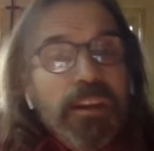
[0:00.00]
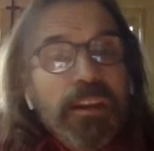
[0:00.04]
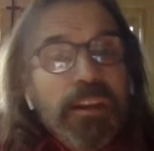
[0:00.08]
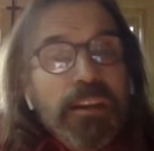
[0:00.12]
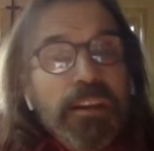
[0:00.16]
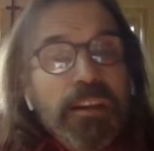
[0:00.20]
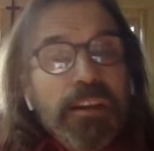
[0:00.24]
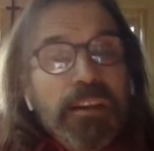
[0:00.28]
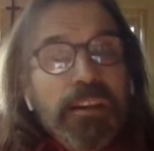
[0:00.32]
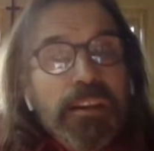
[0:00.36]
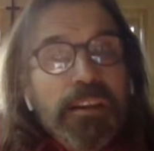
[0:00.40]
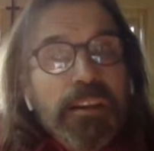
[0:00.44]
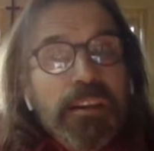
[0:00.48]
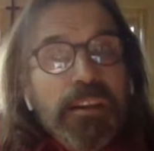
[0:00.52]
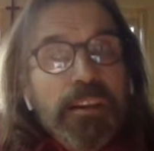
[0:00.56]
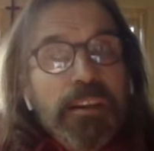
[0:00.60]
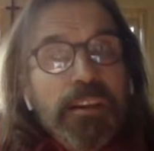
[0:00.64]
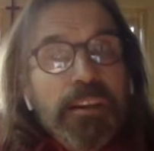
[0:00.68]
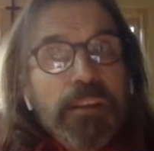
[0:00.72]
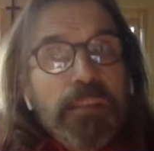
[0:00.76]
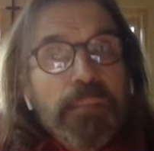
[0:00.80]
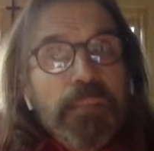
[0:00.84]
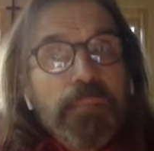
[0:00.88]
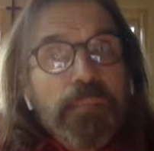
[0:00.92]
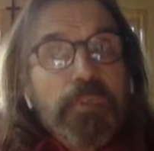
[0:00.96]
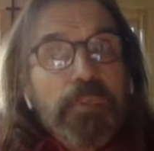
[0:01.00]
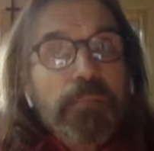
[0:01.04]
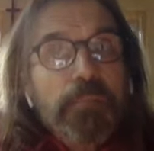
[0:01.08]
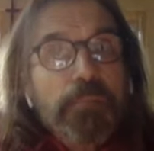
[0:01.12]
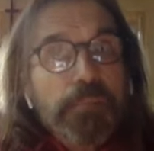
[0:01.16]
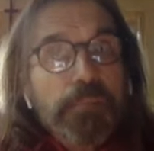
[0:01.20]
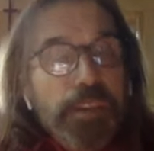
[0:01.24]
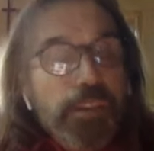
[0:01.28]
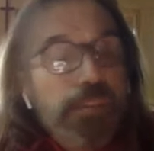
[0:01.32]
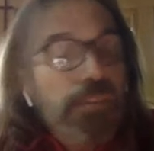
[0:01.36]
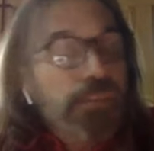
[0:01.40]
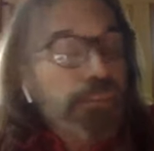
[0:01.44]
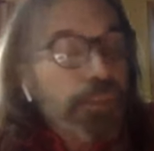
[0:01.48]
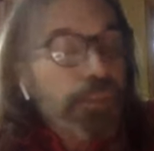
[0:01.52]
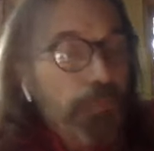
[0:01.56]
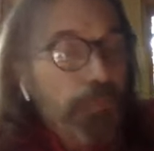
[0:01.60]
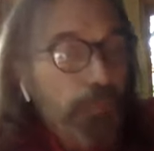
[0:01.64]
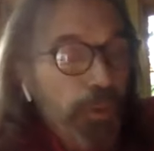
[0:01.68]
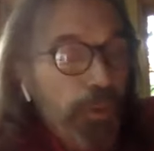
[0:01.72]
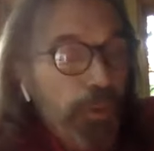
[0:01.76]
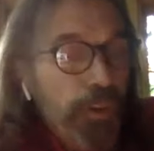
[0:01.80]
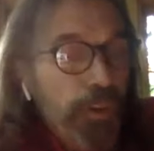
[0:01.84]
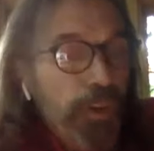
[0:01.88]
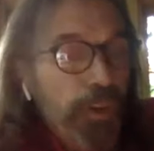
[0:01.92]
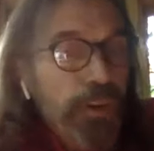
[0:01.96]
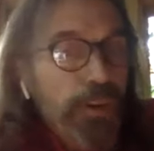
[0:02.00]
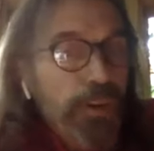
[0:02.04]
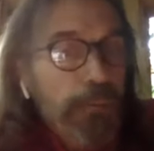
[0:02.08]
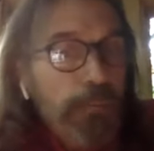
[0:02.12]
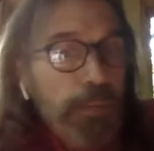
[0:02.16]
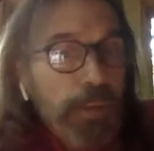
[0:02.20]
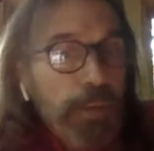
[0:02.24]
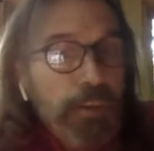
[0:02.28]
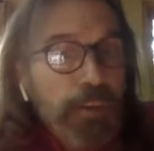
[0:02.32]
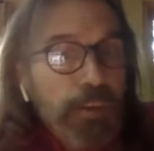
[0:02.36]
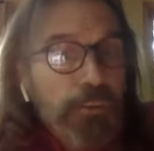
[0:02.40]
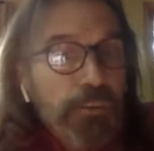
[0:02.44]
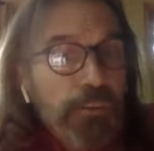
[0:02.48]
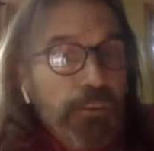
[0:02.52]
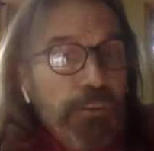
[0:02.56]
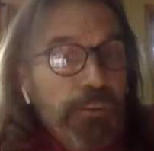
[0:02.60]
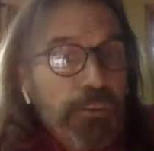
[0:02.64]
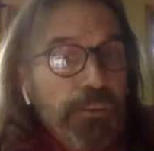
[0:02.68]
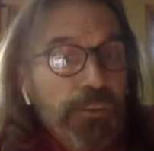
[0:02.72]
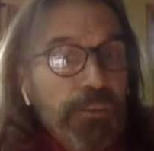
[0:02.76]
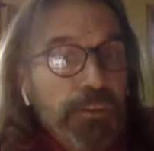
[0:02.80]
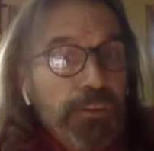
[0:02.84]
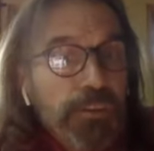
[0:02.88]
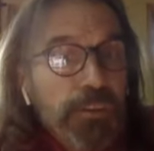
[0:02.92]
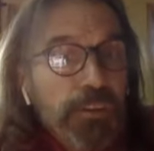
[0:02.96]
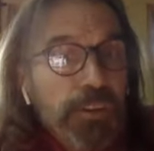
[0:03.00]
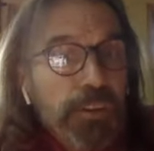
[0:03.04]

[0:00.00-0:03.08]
He had put me somewhat on a pedestal,